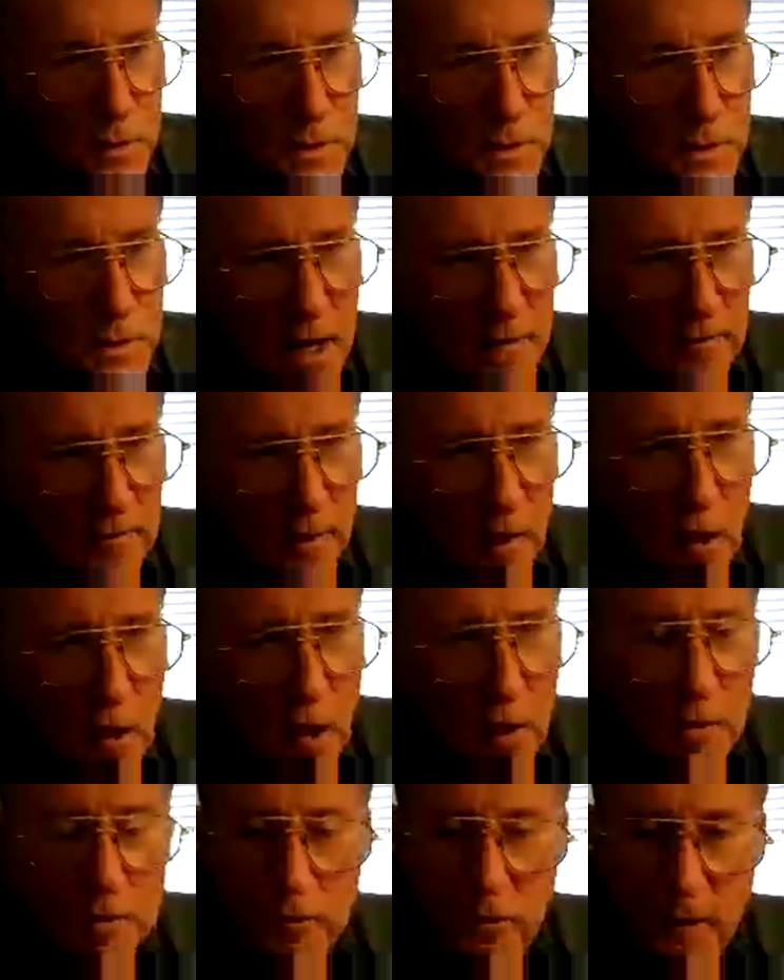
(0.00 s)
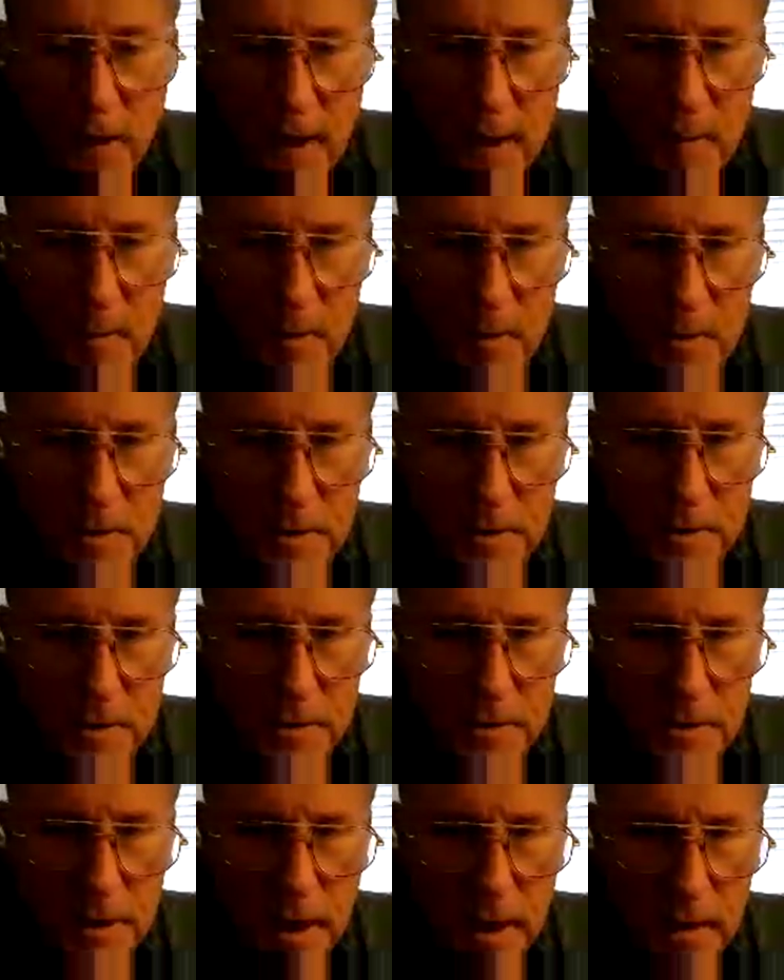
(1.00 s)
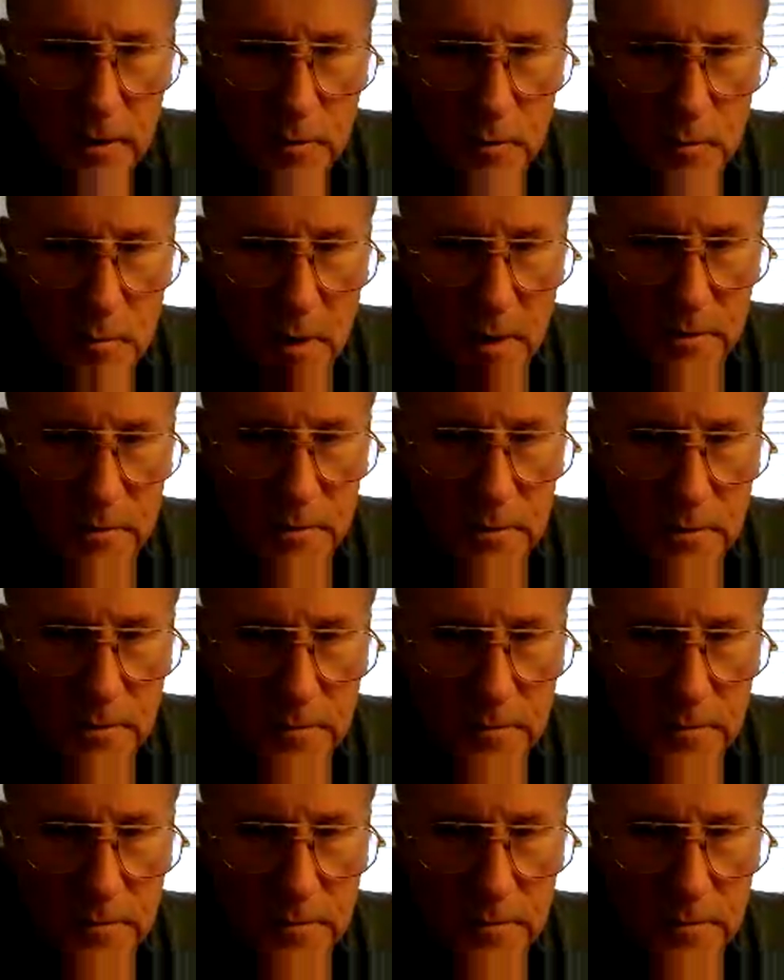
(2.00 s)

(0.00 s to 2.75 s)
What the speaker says: you have long fibers in the skeletal muscle.